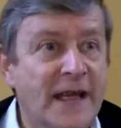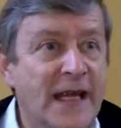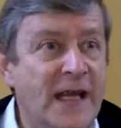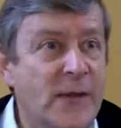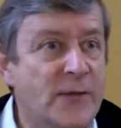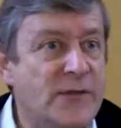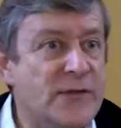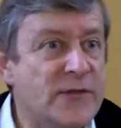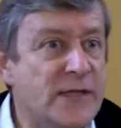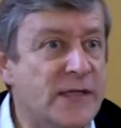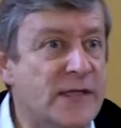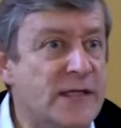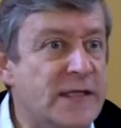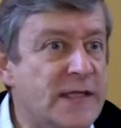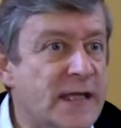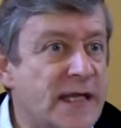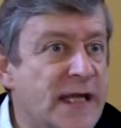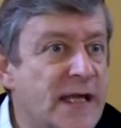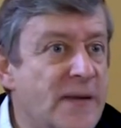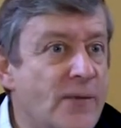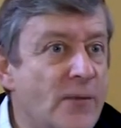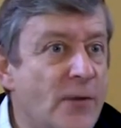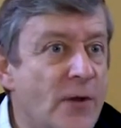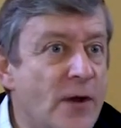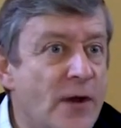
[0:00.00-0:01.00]
it was the
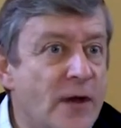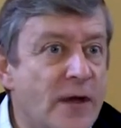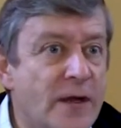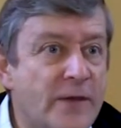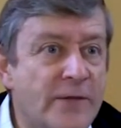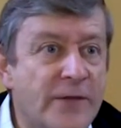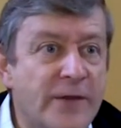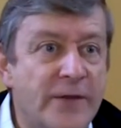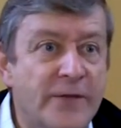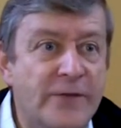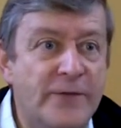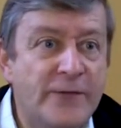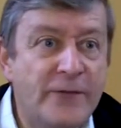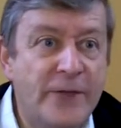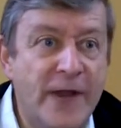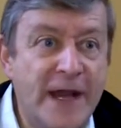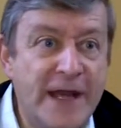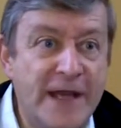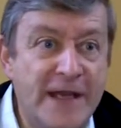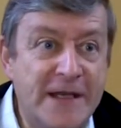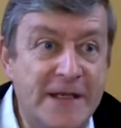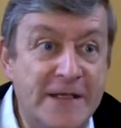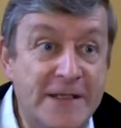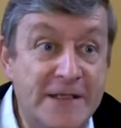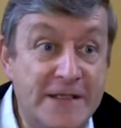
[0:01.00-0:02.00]
teamwork of the
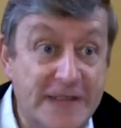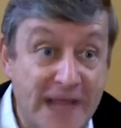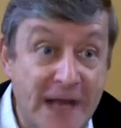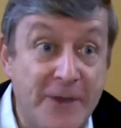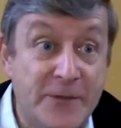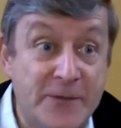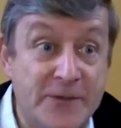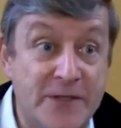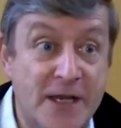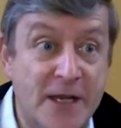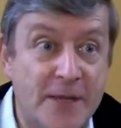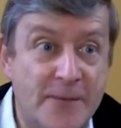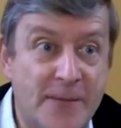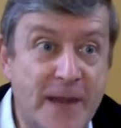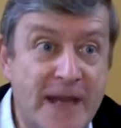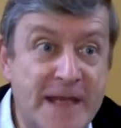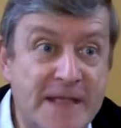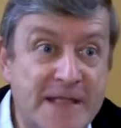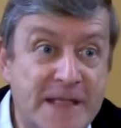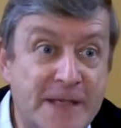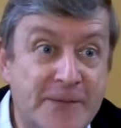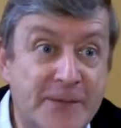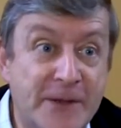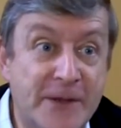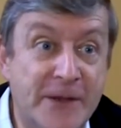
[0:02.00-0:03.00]
friends. That was an
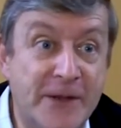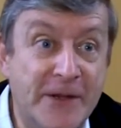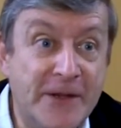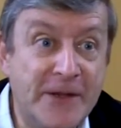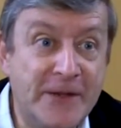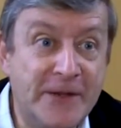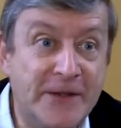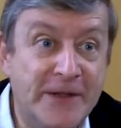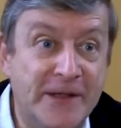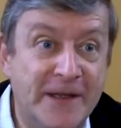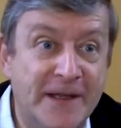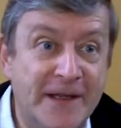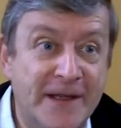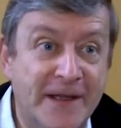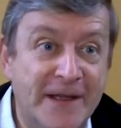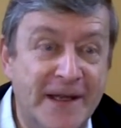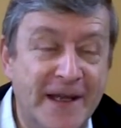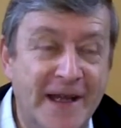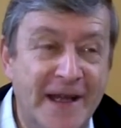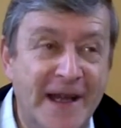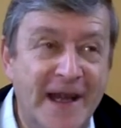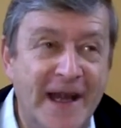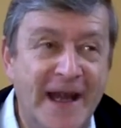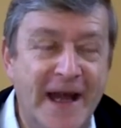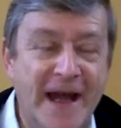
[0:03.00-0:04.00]
amazing miracle.
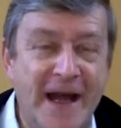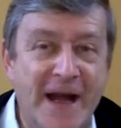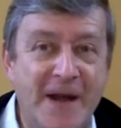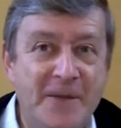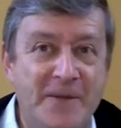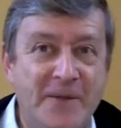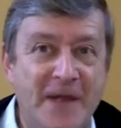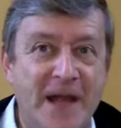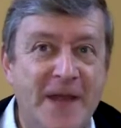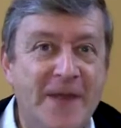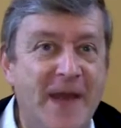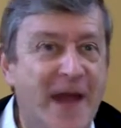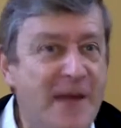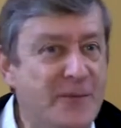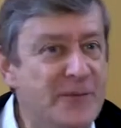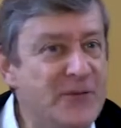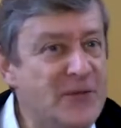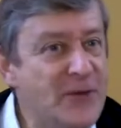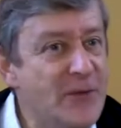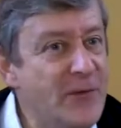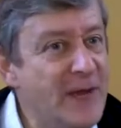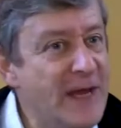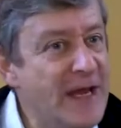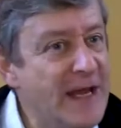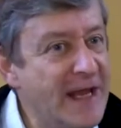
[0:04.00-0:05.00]
And that
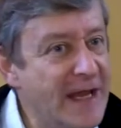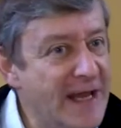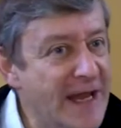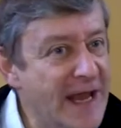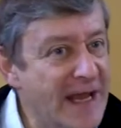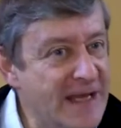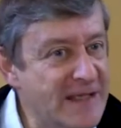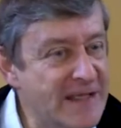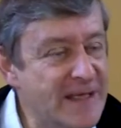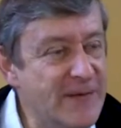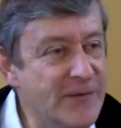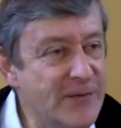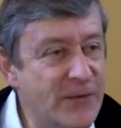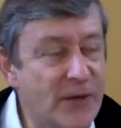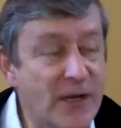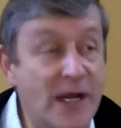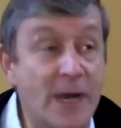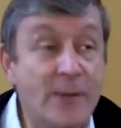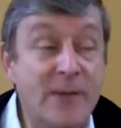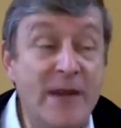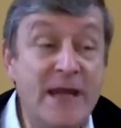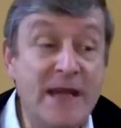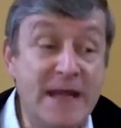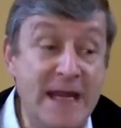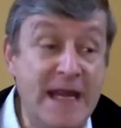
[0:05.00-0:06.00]
was a really connecting point.
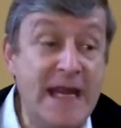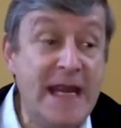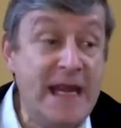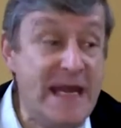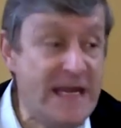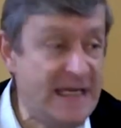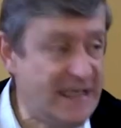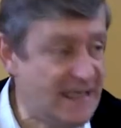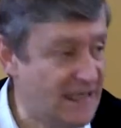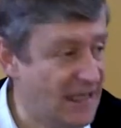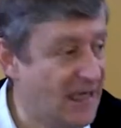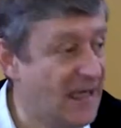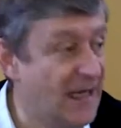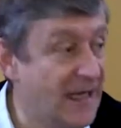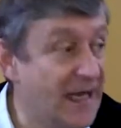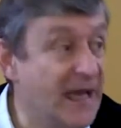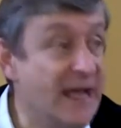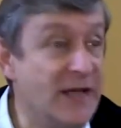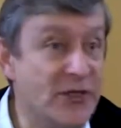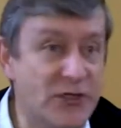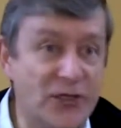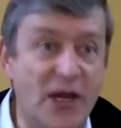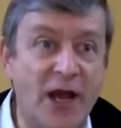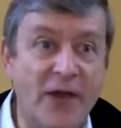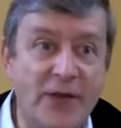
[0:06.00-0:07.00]
And we need
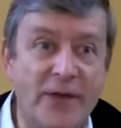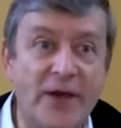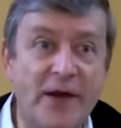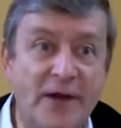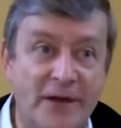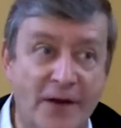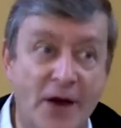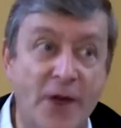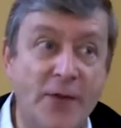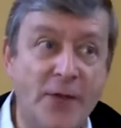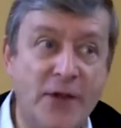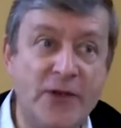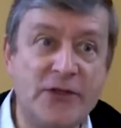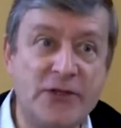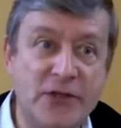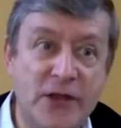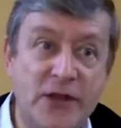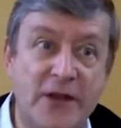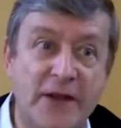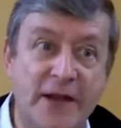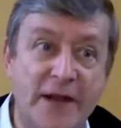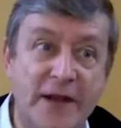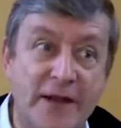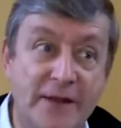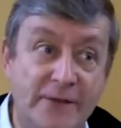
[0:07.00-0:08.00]
each other on the
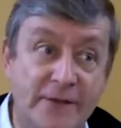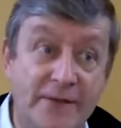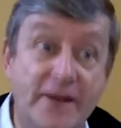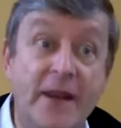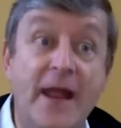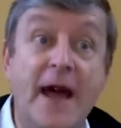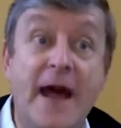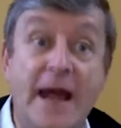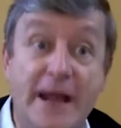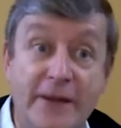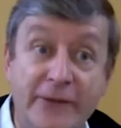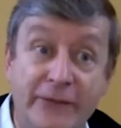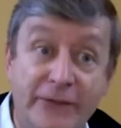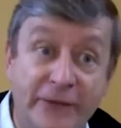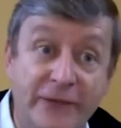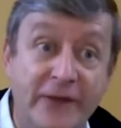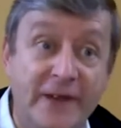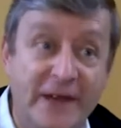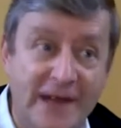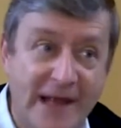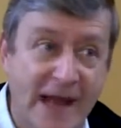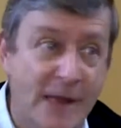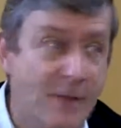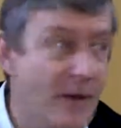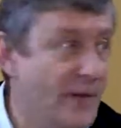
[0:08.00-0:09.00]
journey of life,
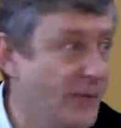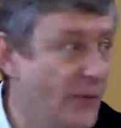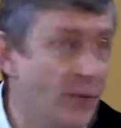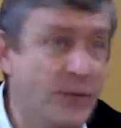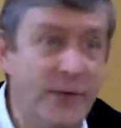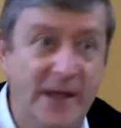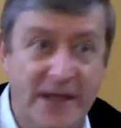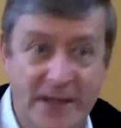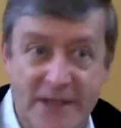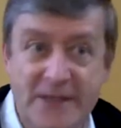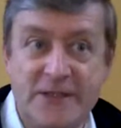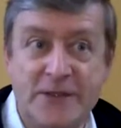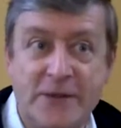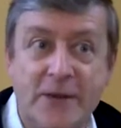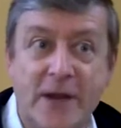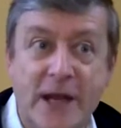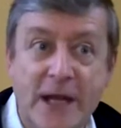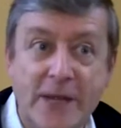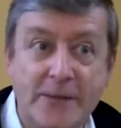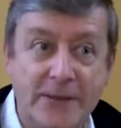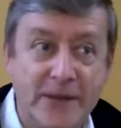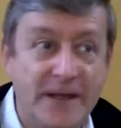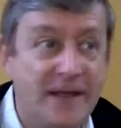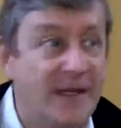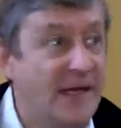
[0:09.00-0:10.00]
however we
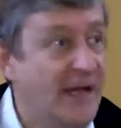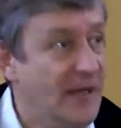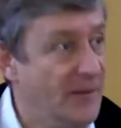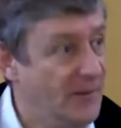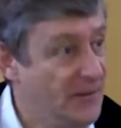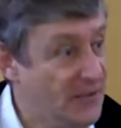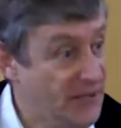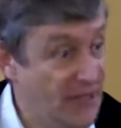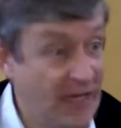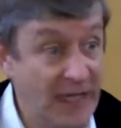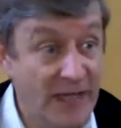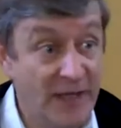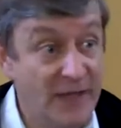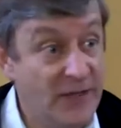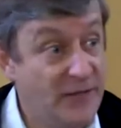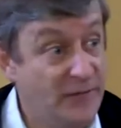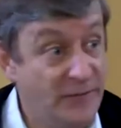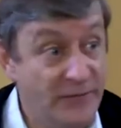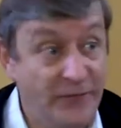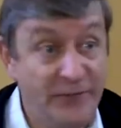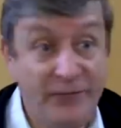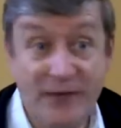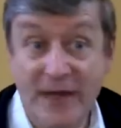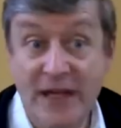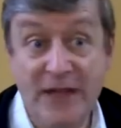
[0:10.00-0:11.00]
describe it, particularly a
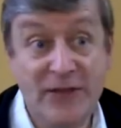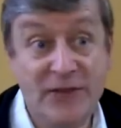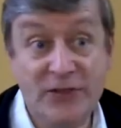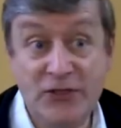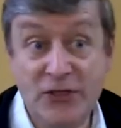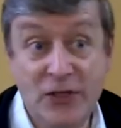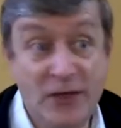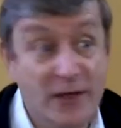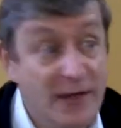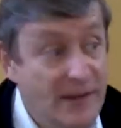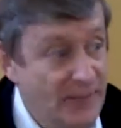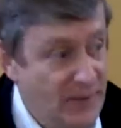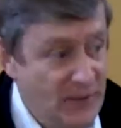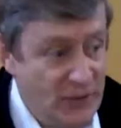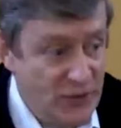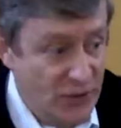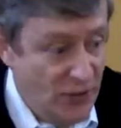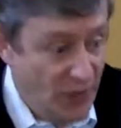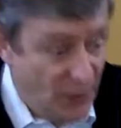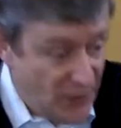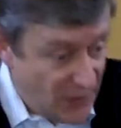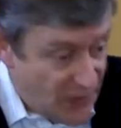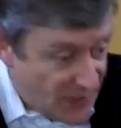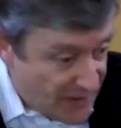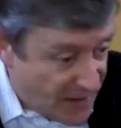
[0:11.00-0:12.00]
faith journey. I mean,
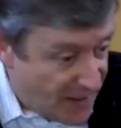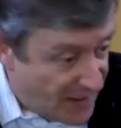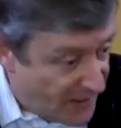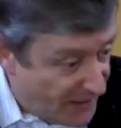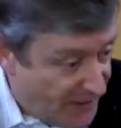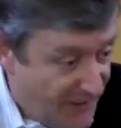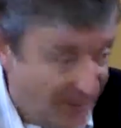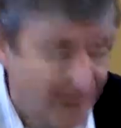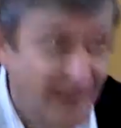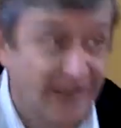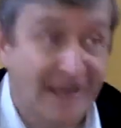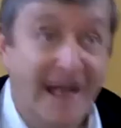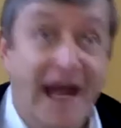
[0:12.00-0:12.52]
churches are